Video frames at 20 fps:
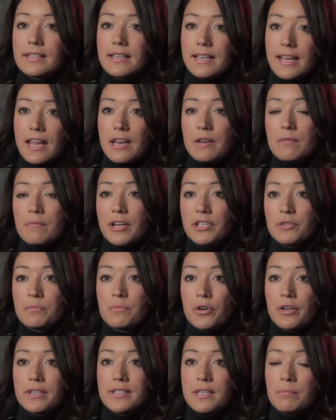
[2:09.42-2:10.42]
and again, much
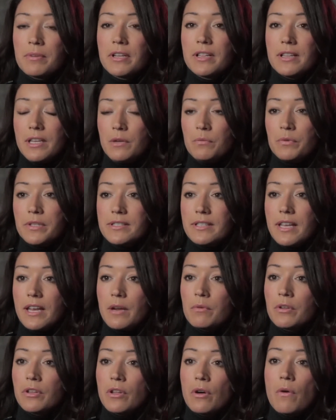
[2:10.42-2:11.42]
more typically, would
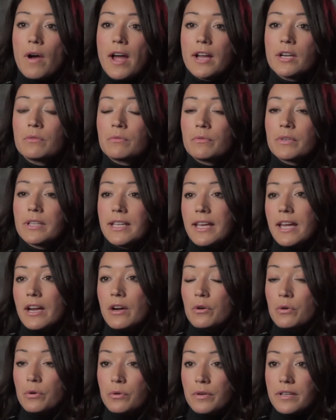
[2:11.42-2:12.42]
say, well, no, I don't really
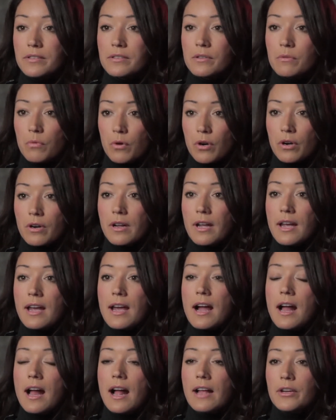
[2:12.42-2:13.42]
care who does the work.
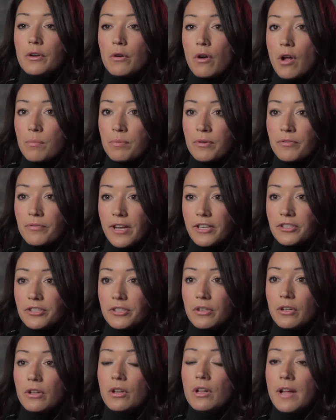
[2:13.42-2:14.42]
You're all
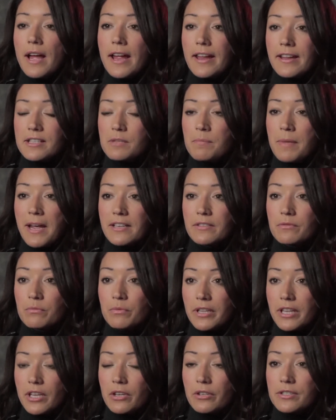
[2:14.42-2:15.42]
professional. I expect
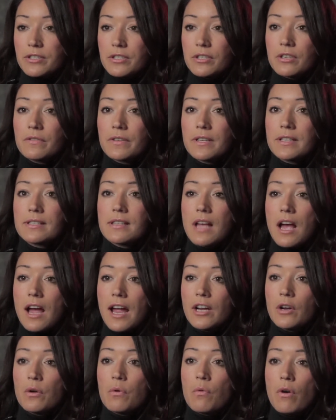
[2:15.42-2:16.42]
really good service.
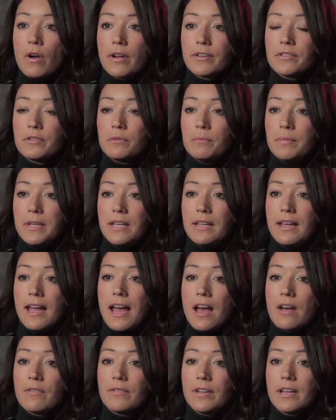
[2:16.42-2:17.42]
I don't want to be
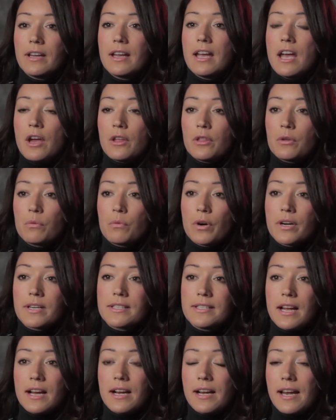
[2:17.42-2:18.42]
having the
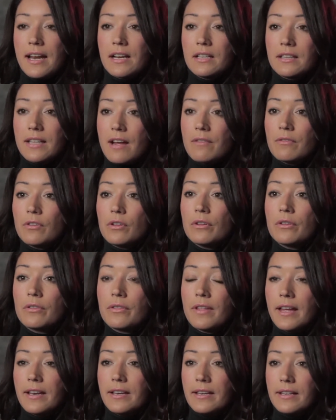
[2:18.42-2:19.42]
work done at a level
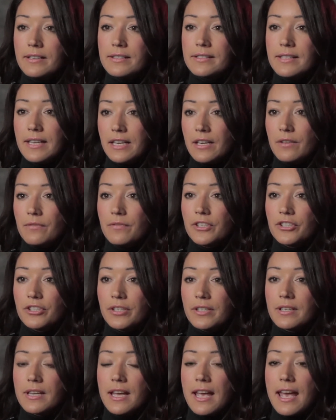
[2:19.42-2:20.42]
that is
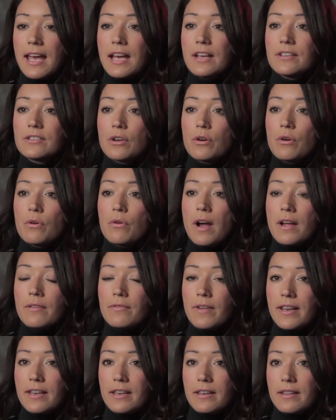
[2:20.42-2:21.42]
inefficient. So I
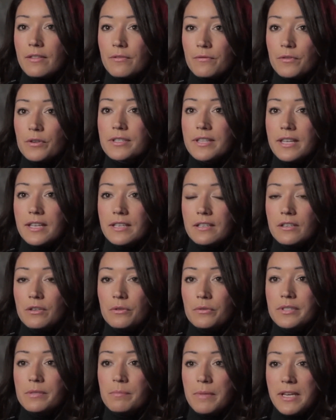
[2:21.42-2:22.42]
find the first thing to
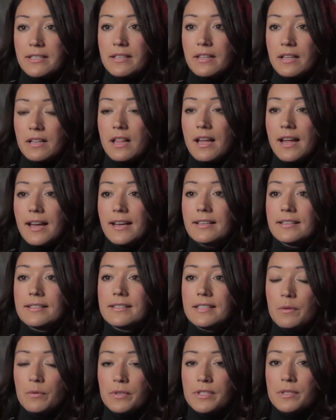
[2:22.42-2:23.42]
do is speak to the client
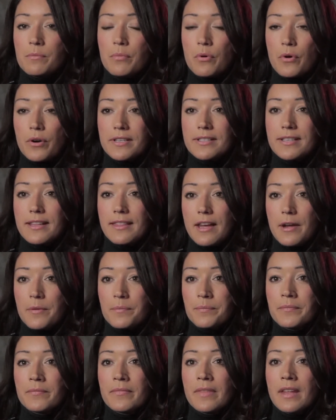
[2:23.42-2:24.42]
and see what's important to
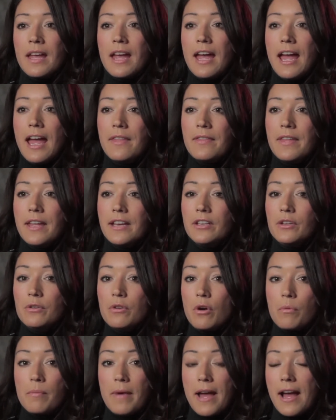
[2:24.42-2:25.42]
them. And then
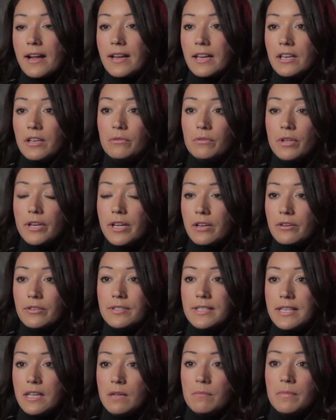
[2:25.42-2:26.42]
you go back and you look at
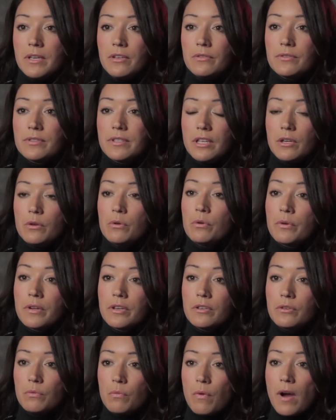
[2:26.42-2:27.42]
your team and you see who
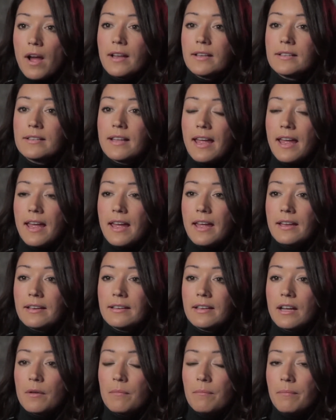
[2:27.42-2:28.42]
can do what.
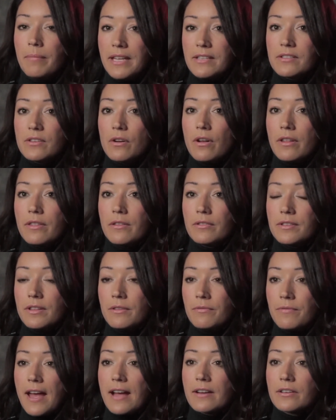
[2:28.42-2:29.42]
And based on
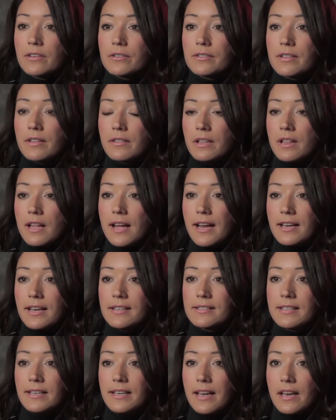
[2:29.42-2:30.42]
the factors that the client
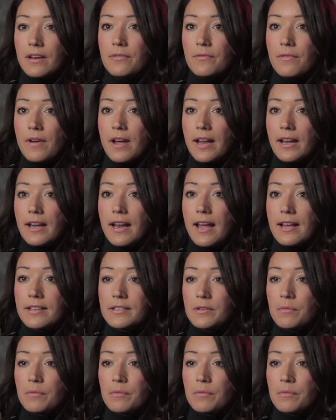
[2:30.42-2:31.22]
has identified as